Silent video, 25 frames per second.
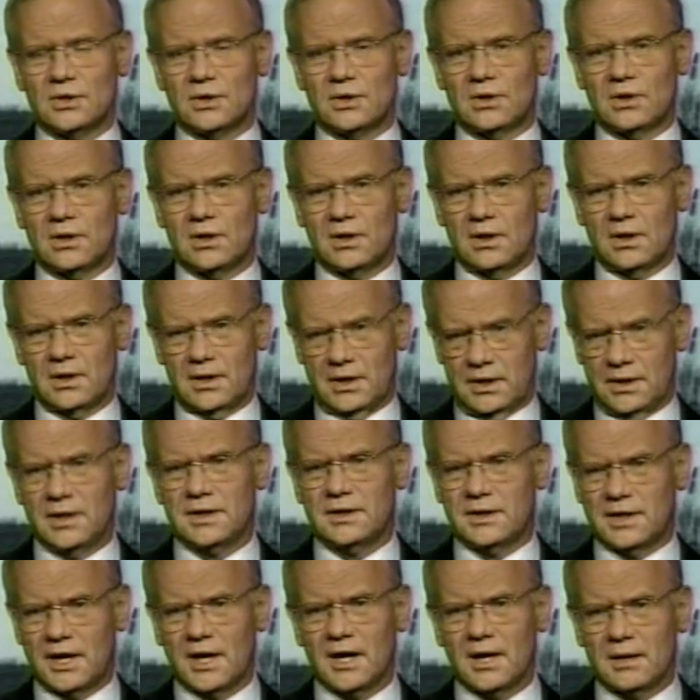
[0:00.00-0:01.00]
uh,
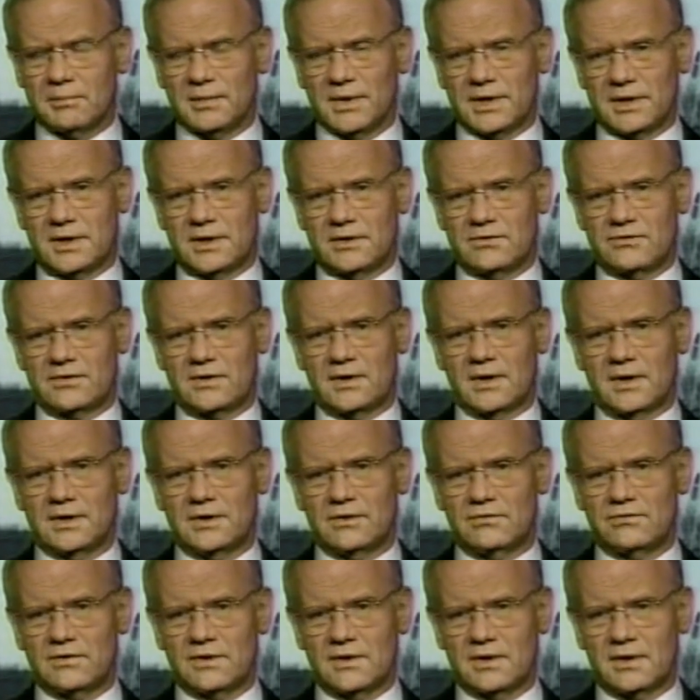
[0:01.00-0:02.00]
it can make its case.